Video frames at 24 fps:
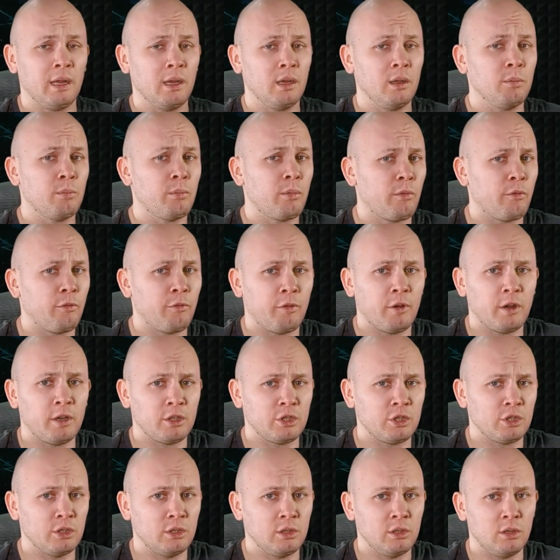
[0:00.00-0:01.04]
any
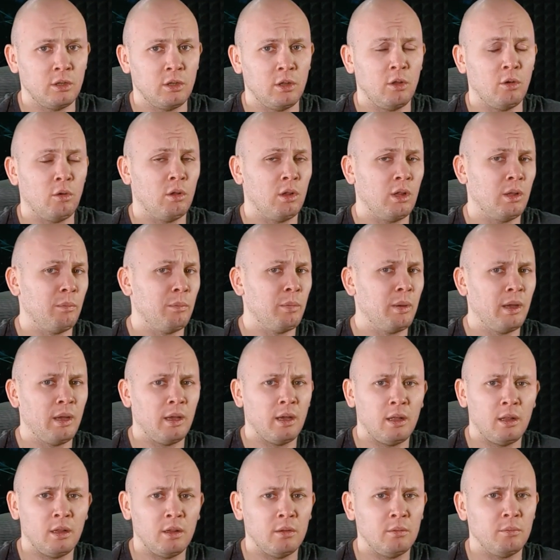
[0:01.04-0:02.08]
professional or
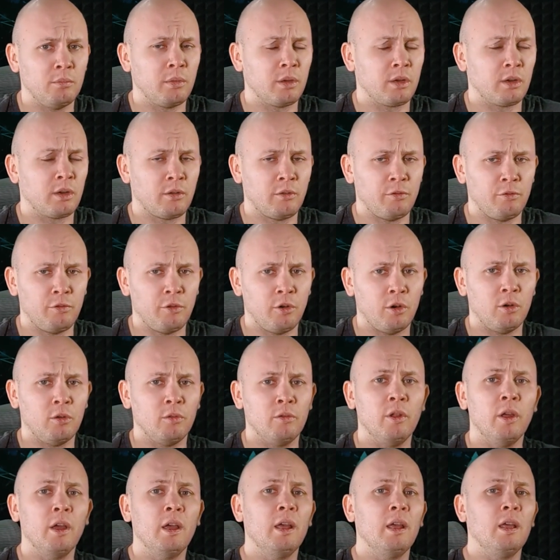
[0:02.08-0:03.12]
lapel microphone,